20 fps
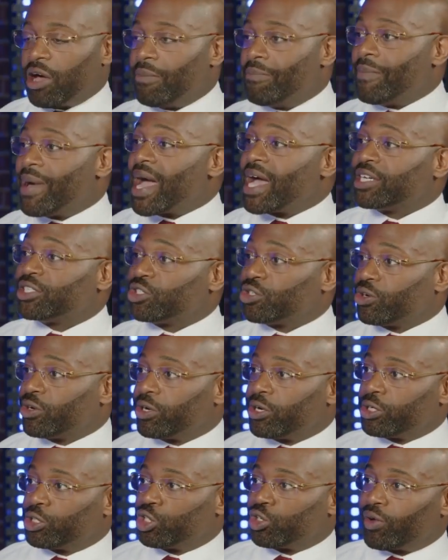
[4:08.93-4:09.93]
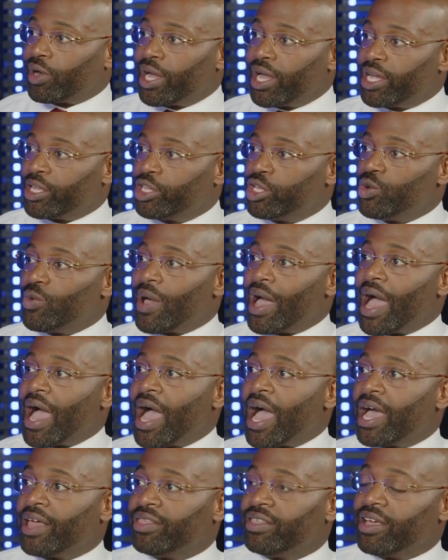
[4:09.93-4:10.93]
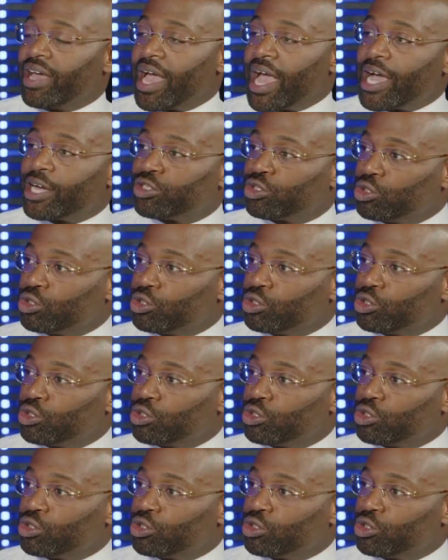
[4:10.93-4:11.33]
master in your trade. You add the extra